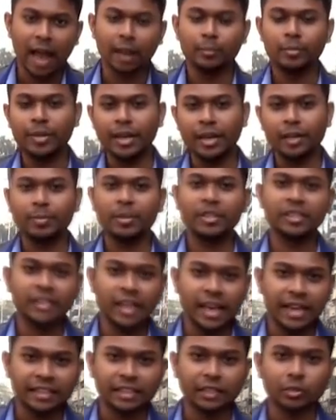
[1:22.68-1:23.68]
and BNP
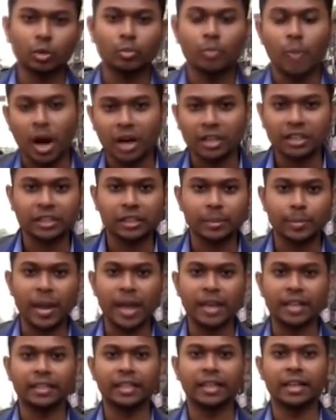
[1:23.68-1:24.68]
says it would
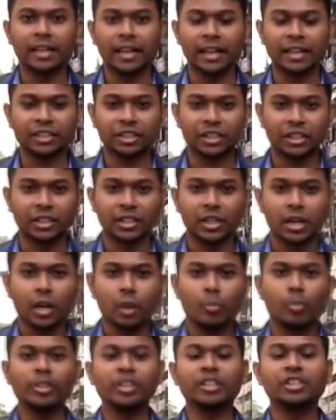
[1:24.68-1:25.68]
participate in the election
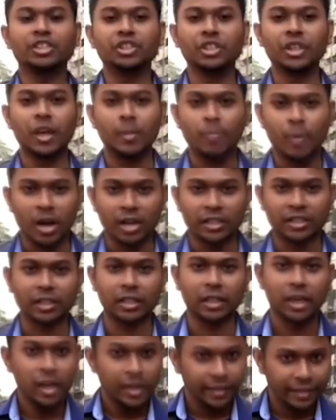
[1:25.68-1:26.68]
with its
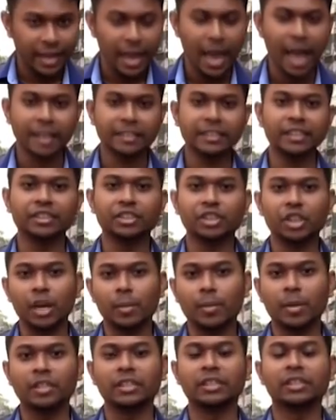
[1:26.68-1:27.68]
chairperson, the acting
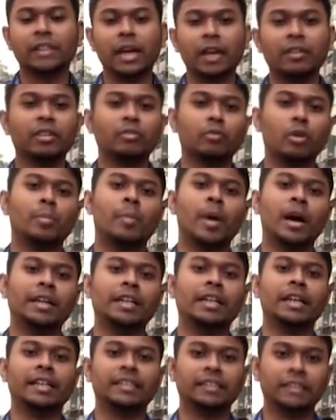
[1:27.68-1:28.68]
chairperson Tariq
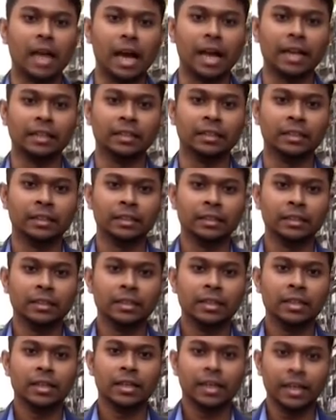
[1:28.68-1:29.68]
Rahman, in exile.
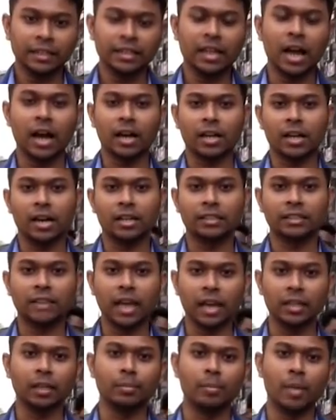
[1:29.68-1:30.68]
In Dhaka,
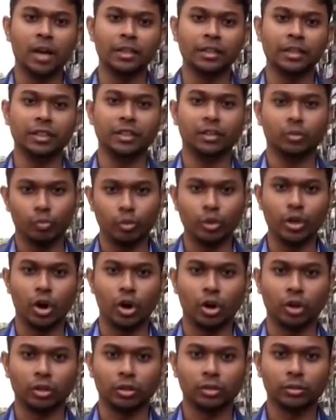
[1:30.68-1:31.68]
Saad Hamadi,
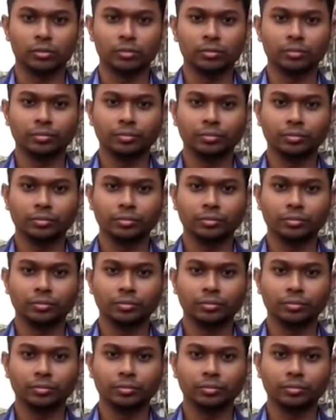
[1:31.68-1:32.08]
WION.